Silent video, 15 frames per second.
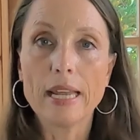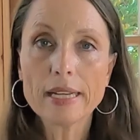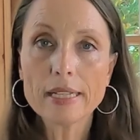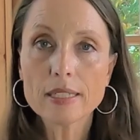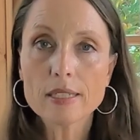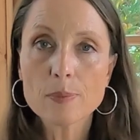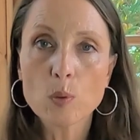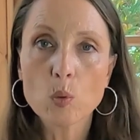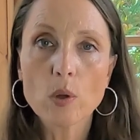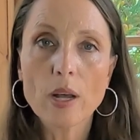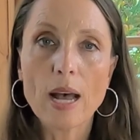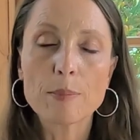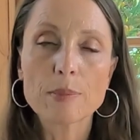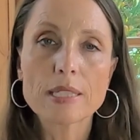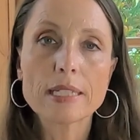length of
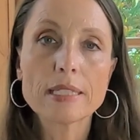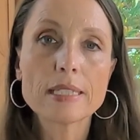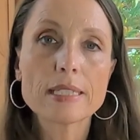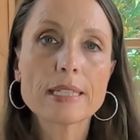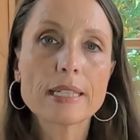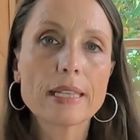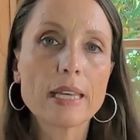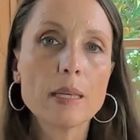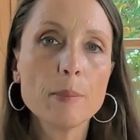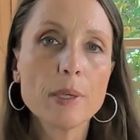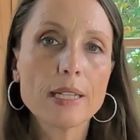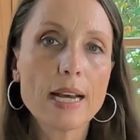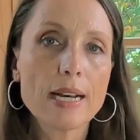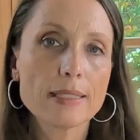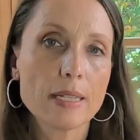the program
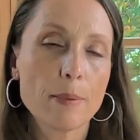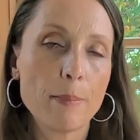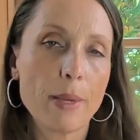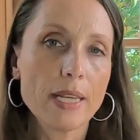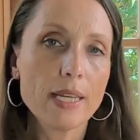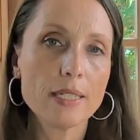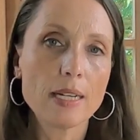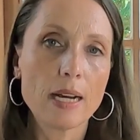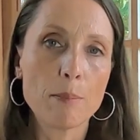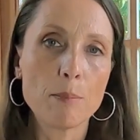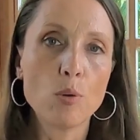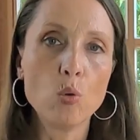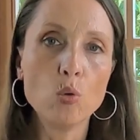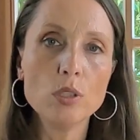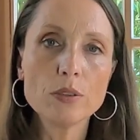always depends on the
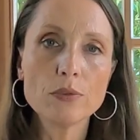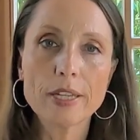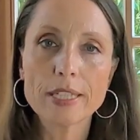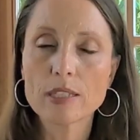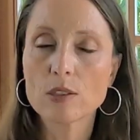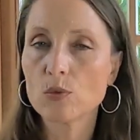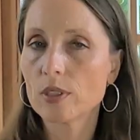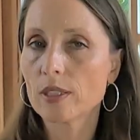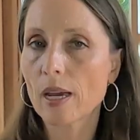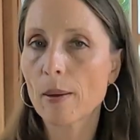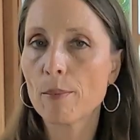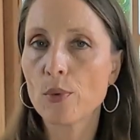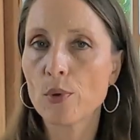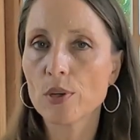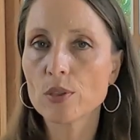number of ampoules
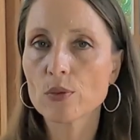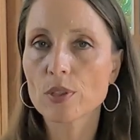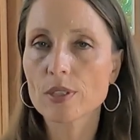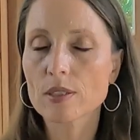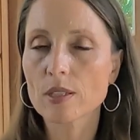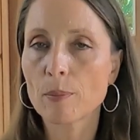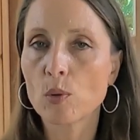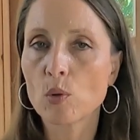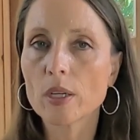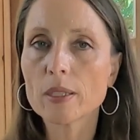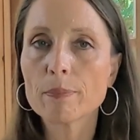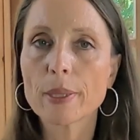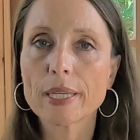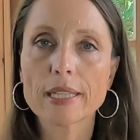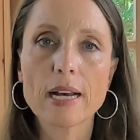you have
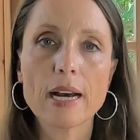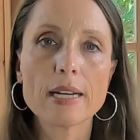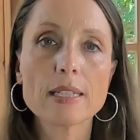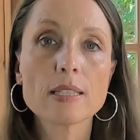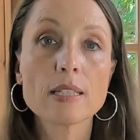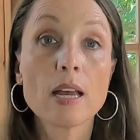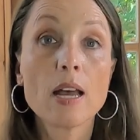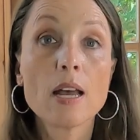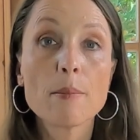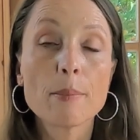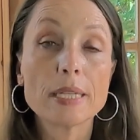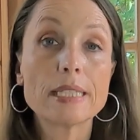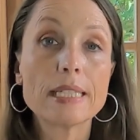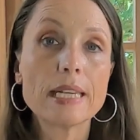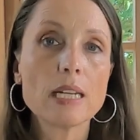in your burden or
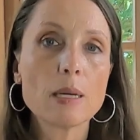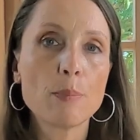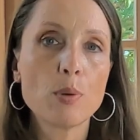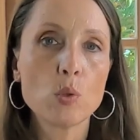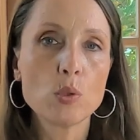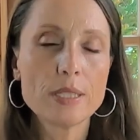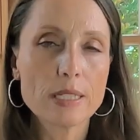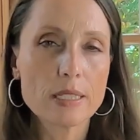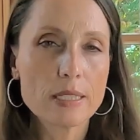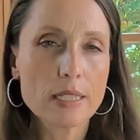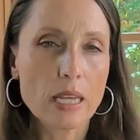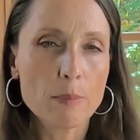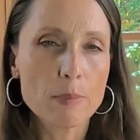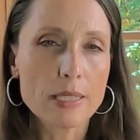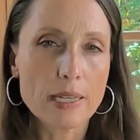support cup.
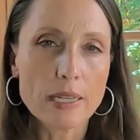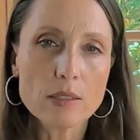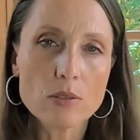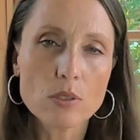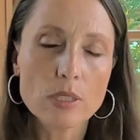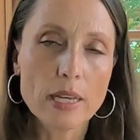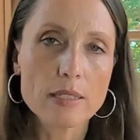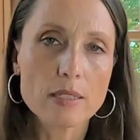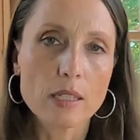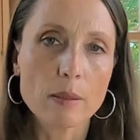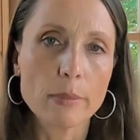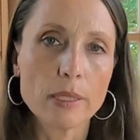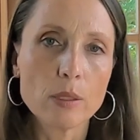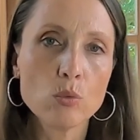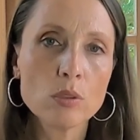With 10
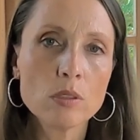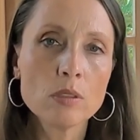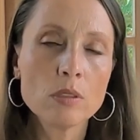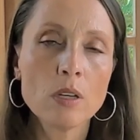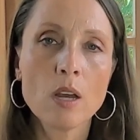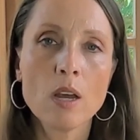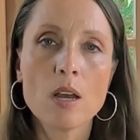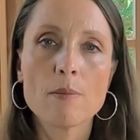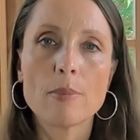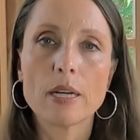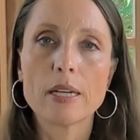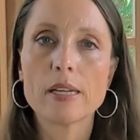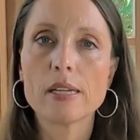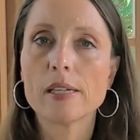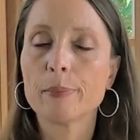ampoules, it is
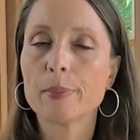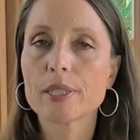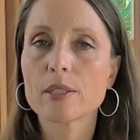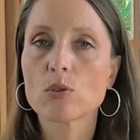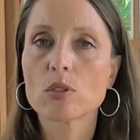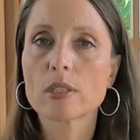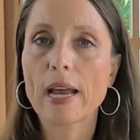36